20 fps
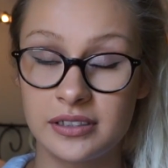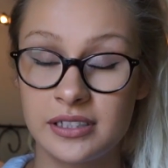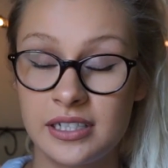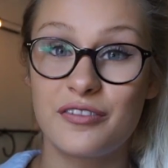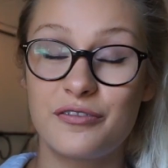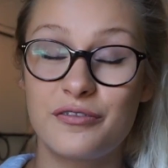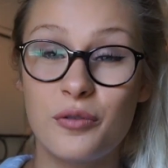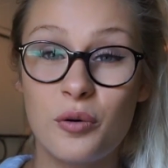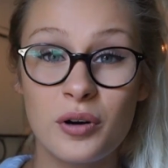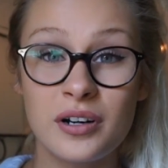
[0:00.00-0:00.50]

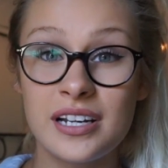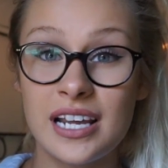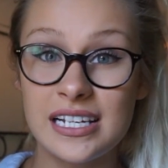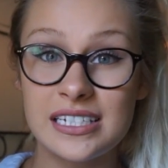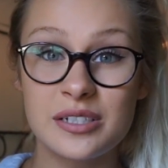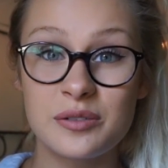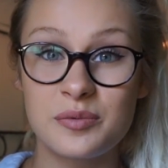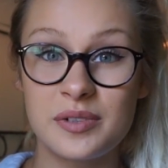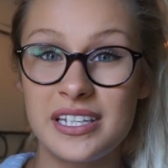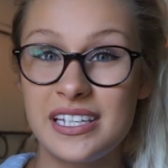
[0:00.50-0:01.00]
4
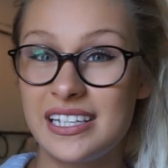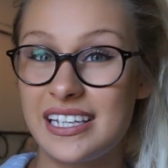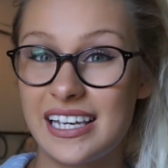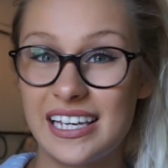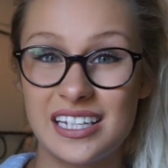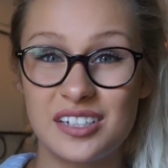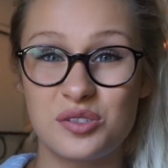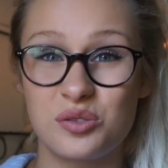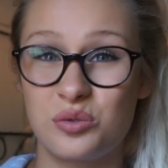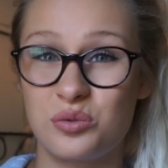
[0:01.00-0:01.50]
days a
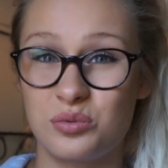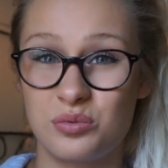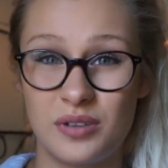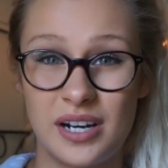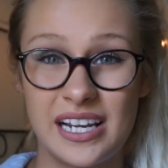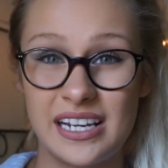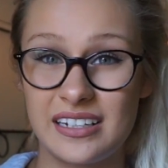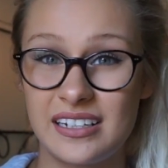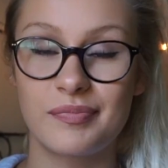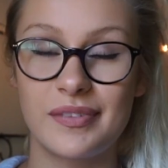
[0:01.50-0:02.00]
week is
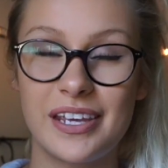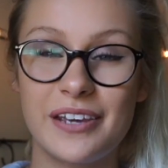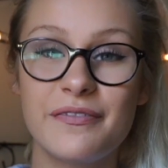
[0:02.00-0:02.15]
great.